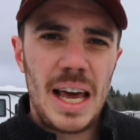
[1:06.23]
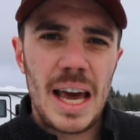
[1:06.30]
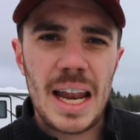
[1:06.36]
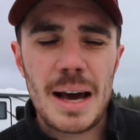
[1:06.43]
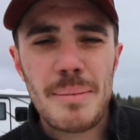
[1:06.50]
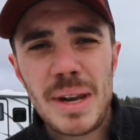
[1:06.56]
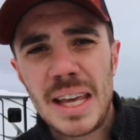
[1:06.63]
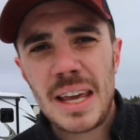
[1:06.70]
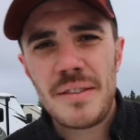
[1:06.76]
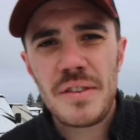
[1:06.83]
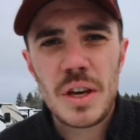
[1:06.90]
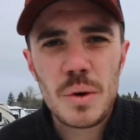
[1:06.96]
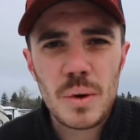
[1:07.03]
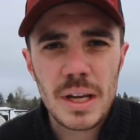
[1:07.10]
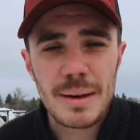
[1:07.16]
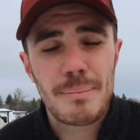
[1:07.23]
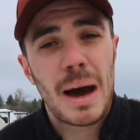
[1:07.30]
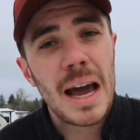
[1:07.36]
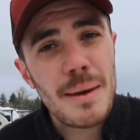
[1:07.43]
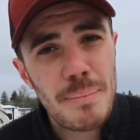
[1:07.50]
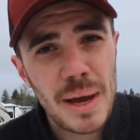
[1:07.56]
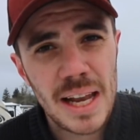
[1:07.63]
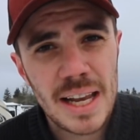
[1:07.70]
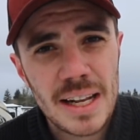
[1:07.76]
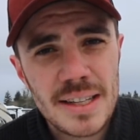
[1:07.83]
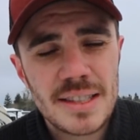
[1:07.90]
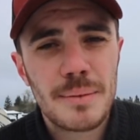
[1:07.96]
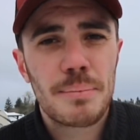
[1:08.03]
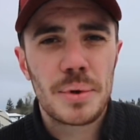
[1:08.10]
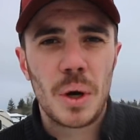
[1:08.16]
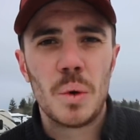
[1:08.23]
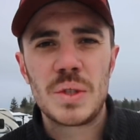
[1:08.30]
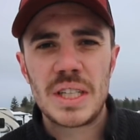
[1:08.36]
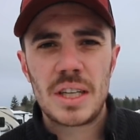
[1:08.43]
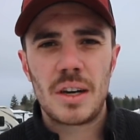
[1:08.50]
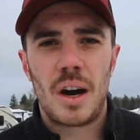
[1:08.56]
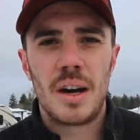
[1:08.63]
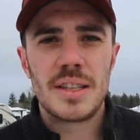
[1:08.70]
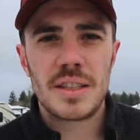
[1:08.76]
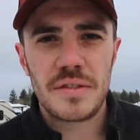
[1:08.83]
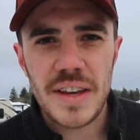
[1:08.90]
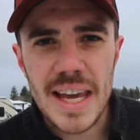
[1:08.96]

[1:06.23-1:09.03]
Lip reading: and I'm going to give you, in my opinion, some pros and cons of